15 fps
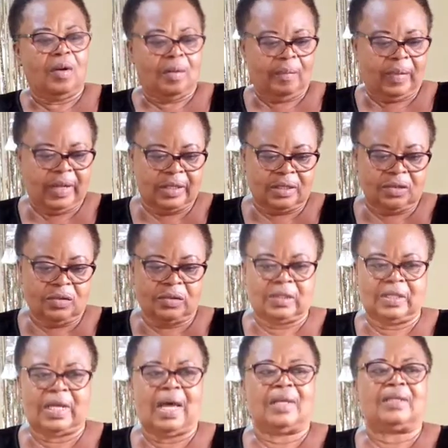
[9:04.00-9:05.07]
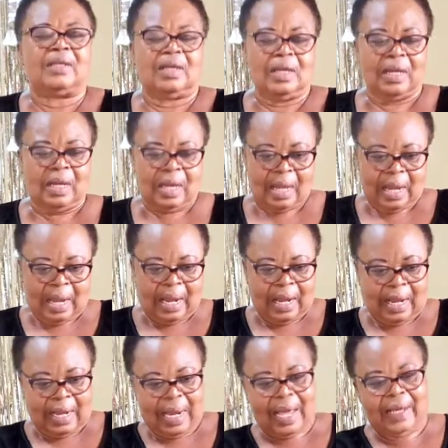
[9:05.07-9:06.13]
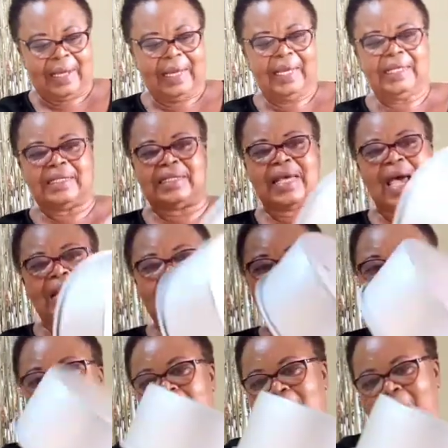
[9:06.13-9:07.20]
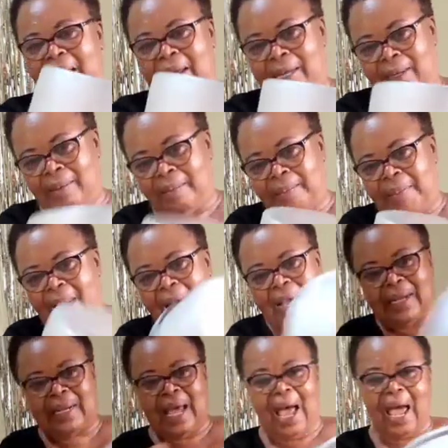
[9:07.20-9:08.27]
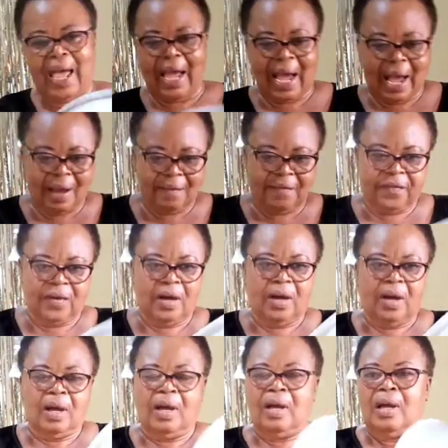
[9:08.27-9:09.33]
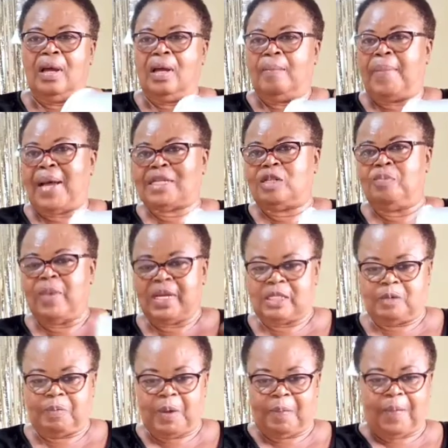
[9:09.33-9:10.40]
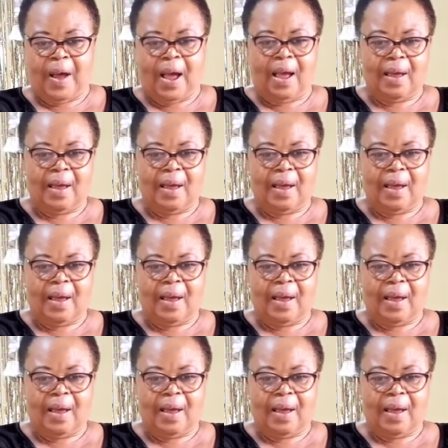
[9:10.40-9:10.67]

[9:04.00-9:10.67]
Please note that. Now inside this my pan, I have parchment paper.